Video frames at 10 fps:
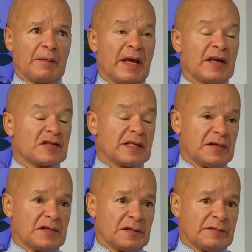
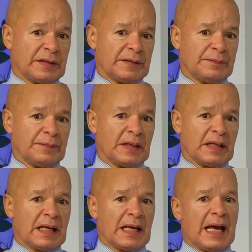extensively.
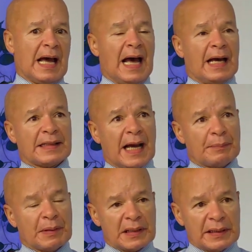And I
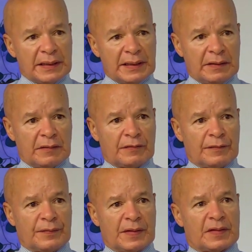believe
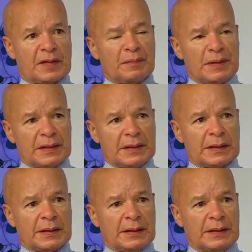that the
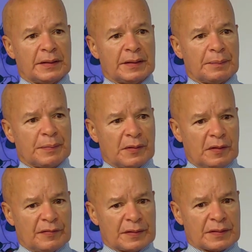media here in the
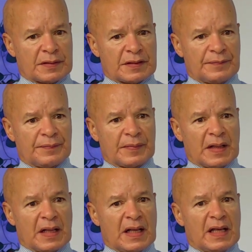province
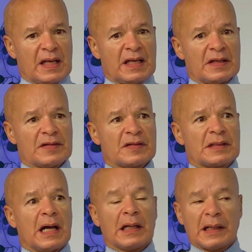is
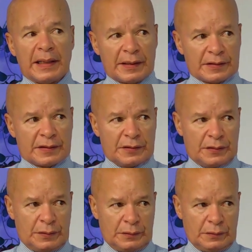alert
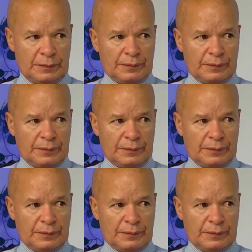to